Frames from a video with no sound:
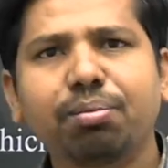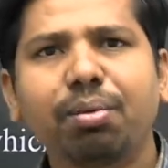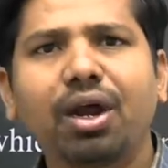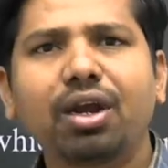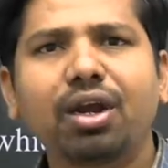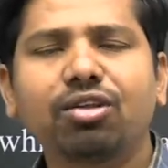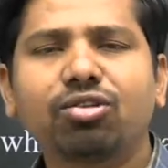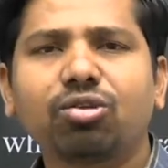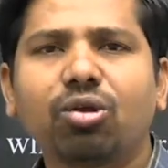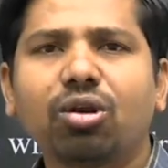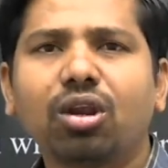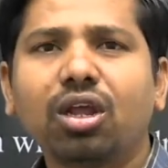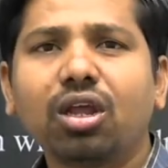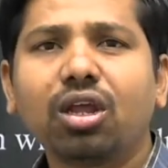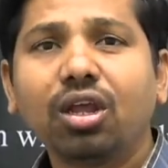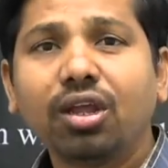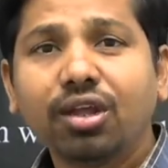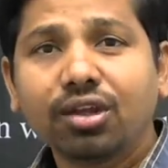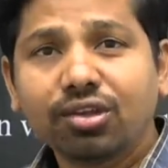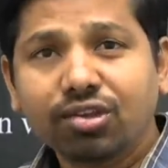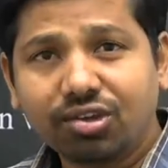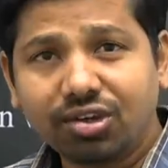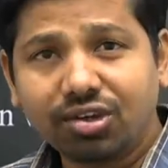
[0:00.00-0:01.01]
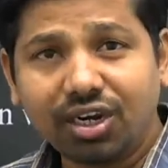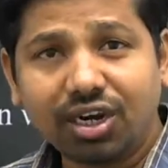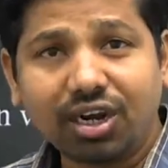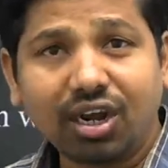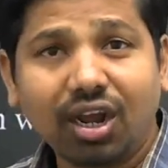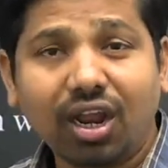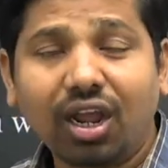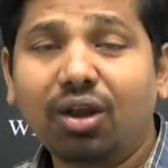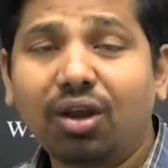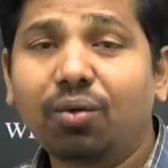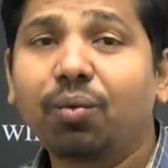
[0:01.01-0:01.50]
part is only straight
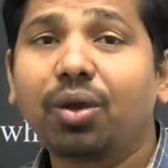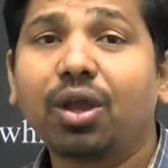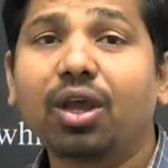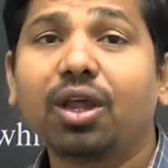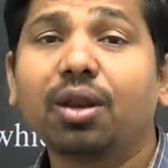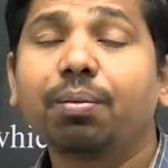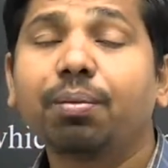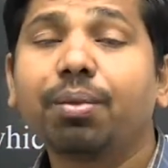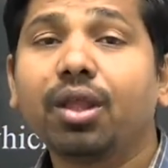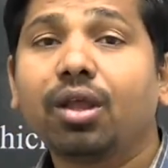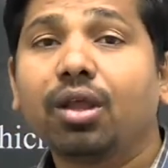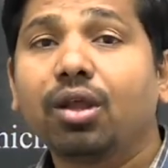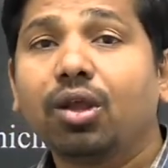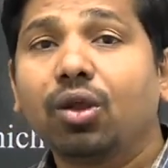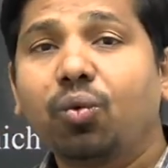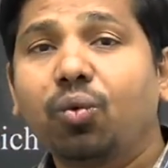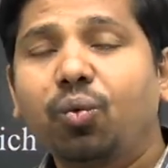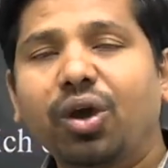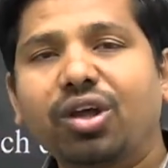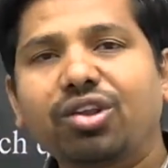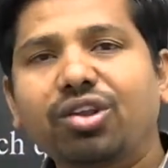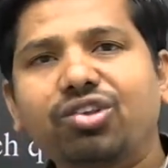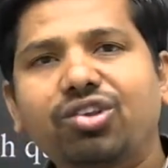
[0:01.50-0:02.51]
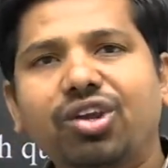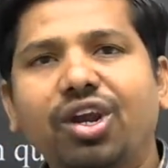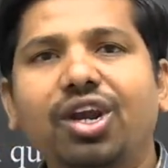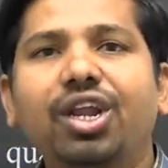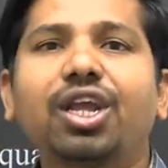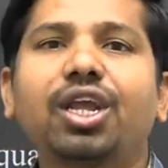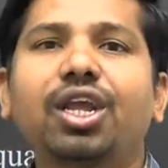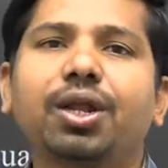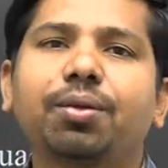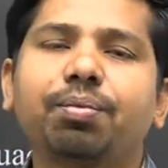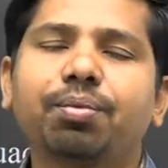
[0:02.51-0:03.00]
line, where we are
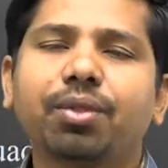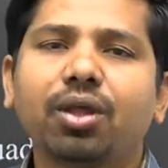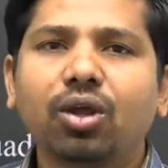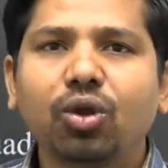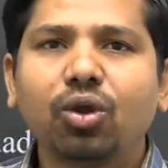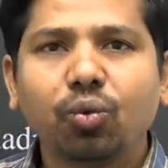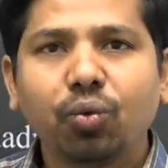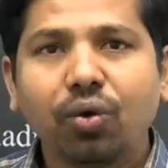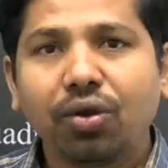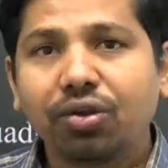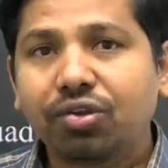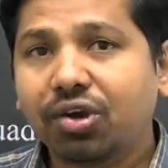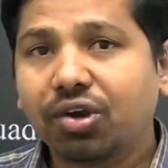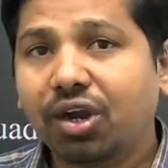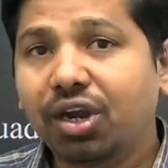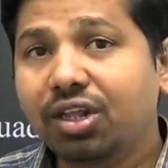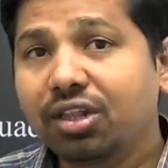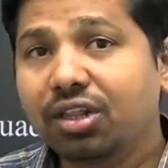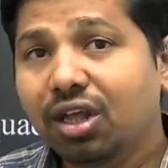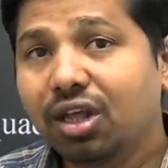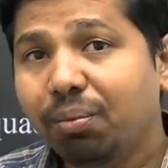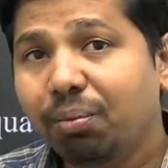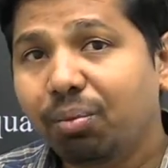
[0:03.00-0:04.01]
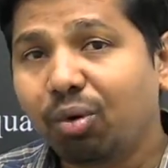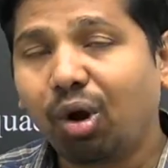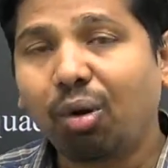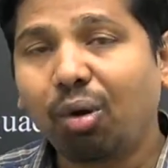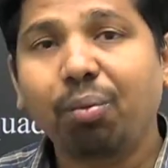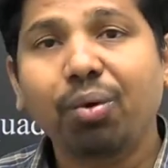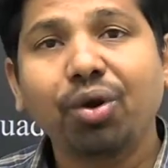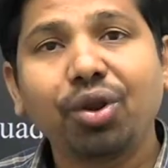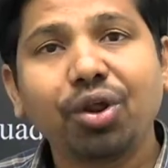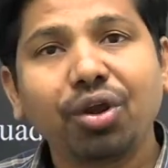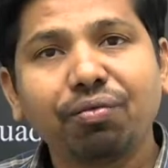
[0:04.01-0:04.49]
studying the
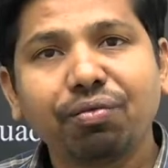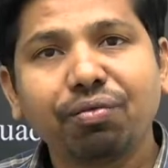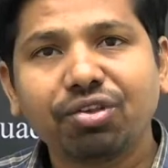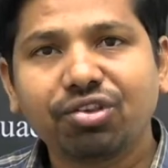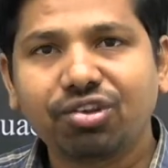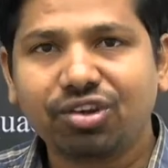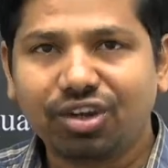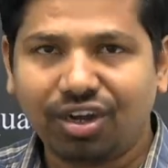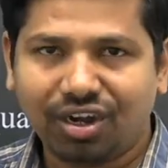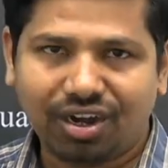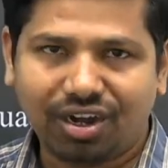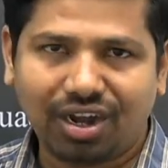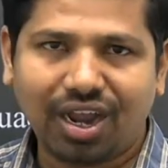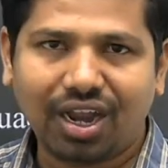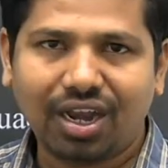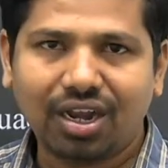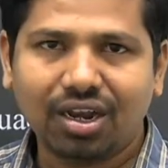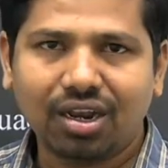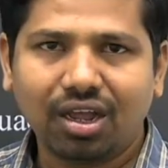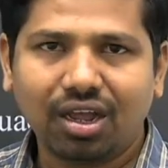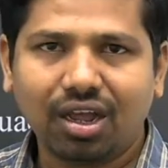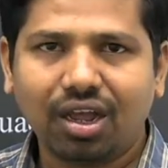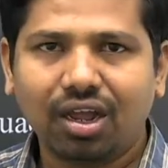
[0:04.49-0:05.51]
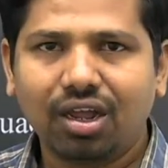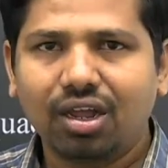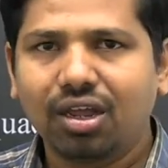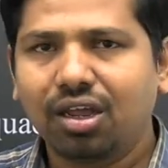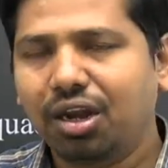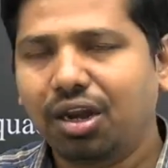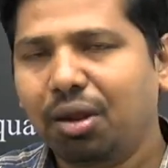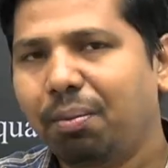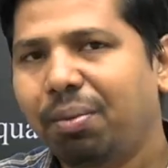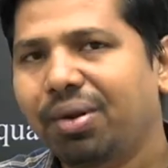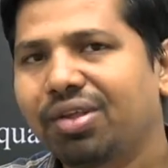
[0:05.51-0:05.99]
property of a straight line
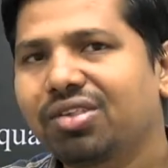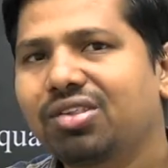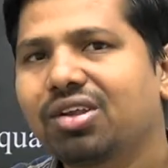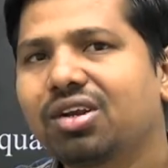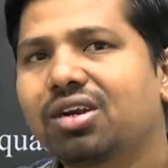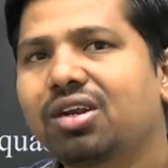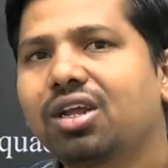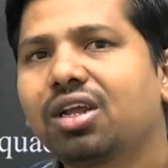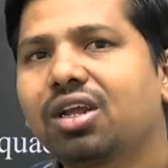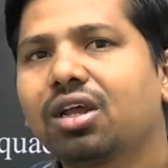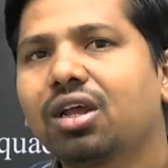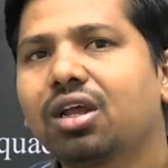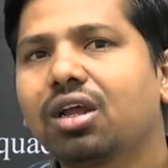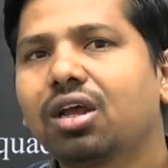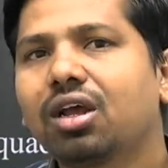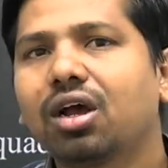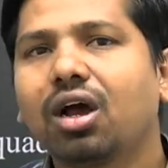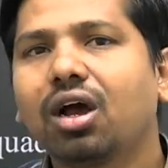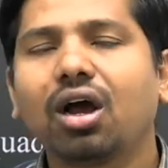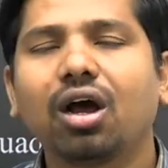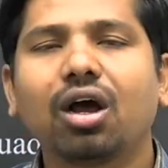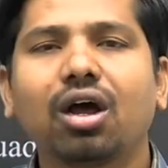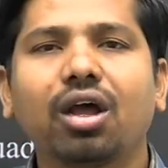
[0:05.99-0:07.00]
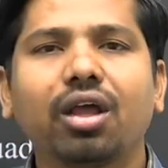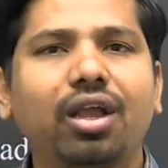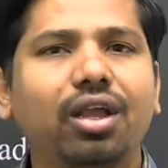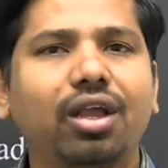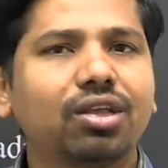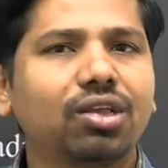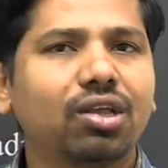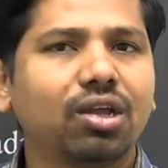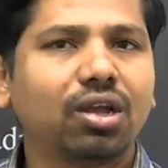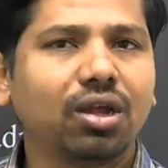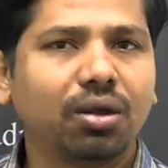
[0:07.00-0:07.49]
representing
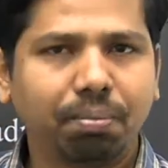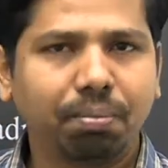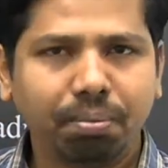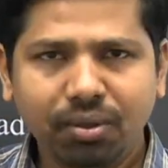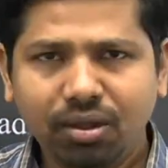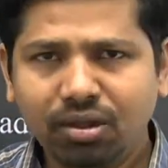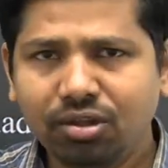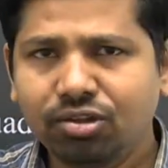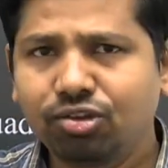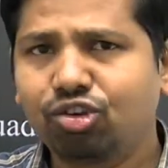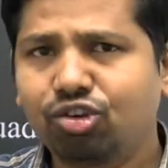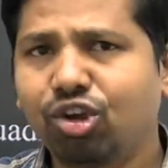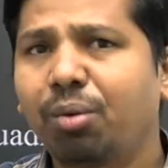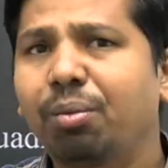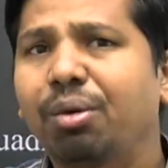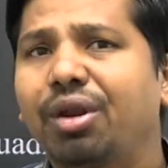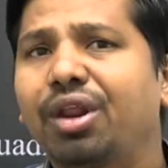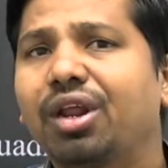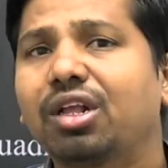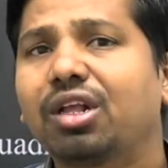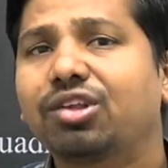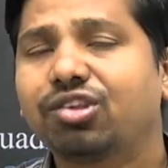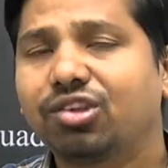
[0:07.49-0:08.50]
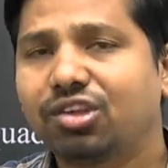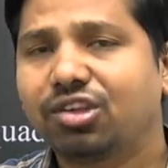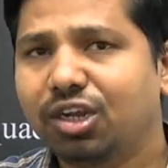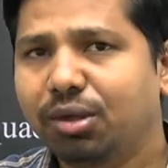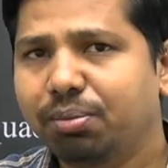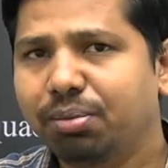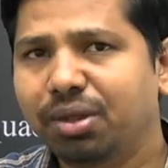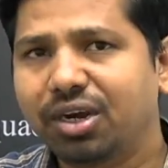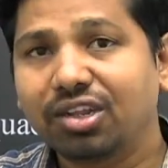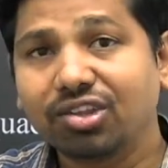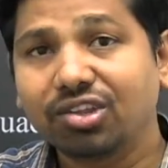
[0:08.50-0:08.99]
a geometrical
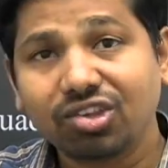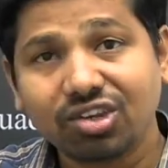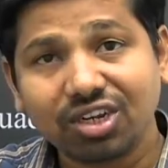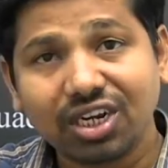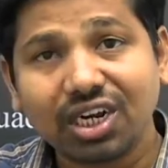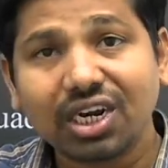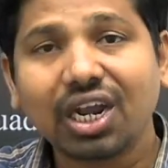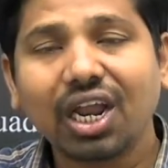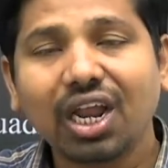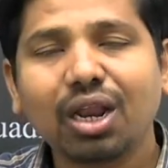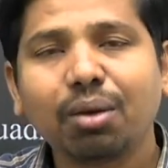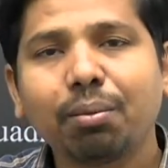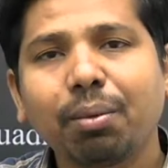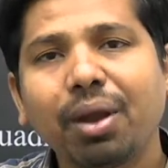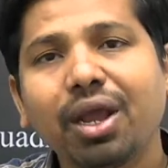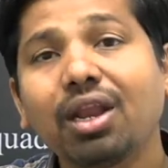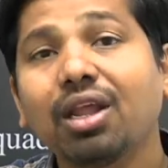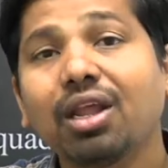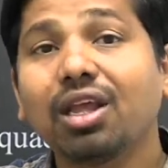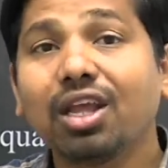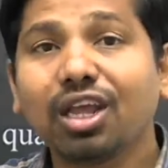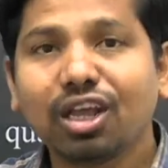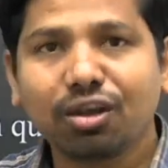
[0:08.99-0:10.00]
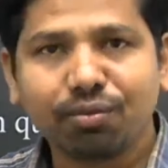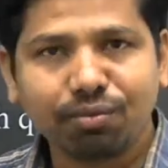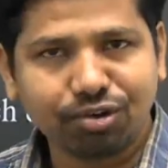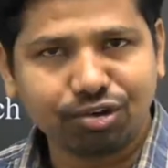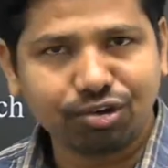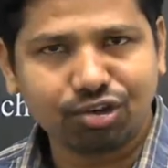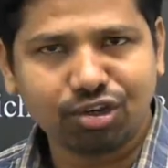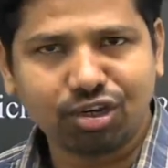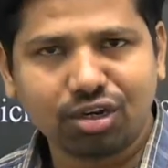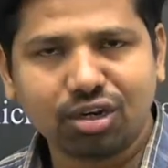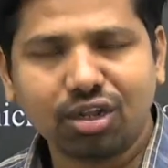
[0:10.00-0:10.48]
shape, that is straight line by an
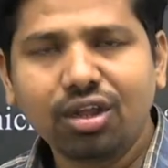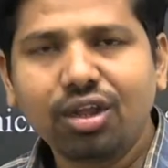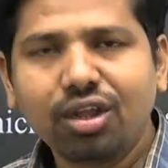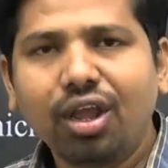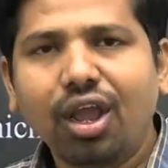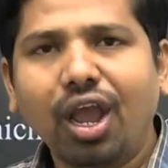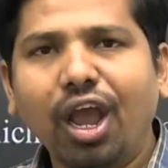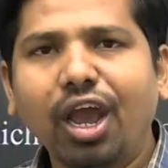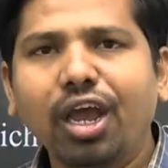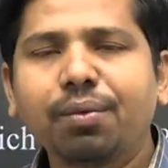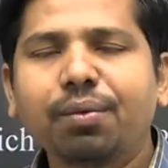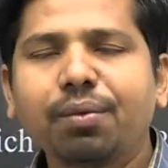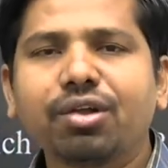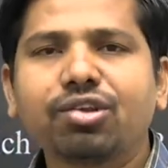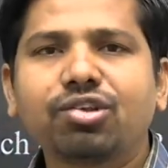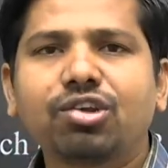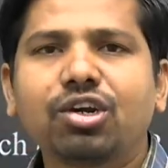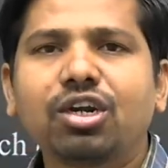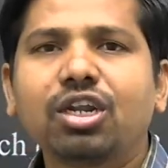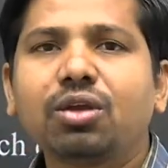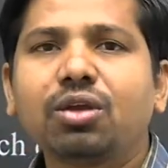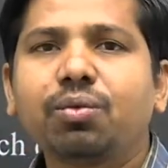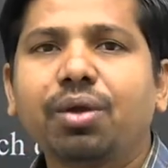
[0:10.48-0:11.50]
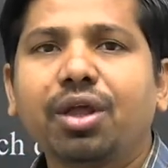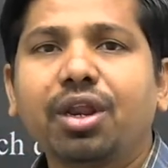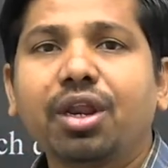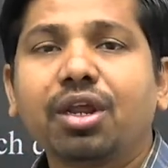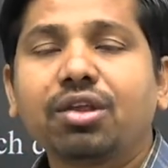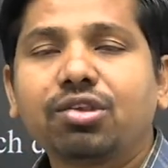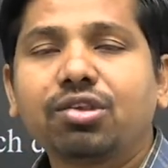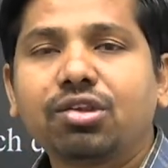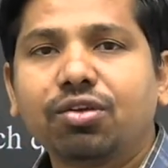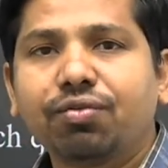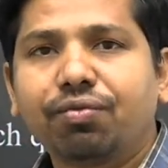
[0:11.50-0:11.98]
equation, and we are studying
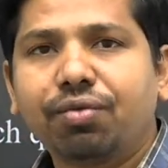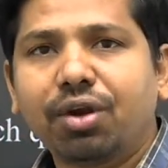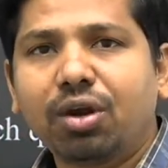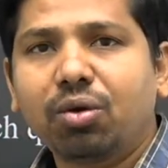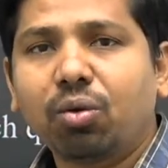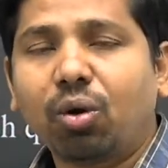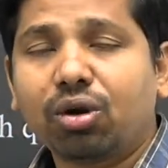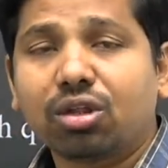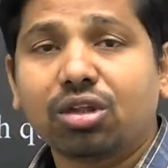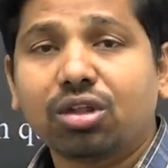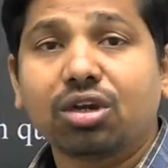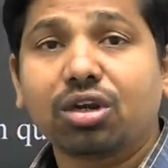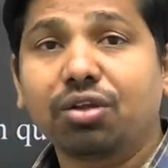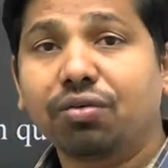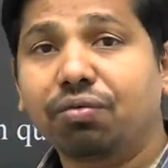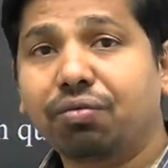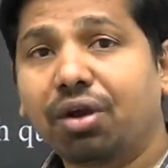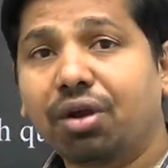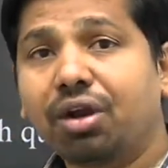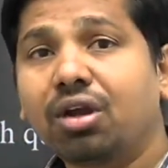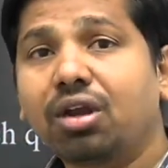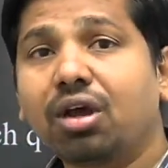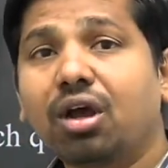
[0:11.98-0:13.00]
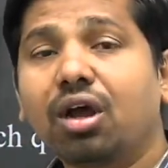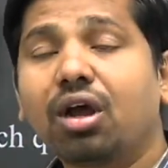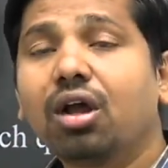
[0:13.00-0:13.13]
various different, what are the different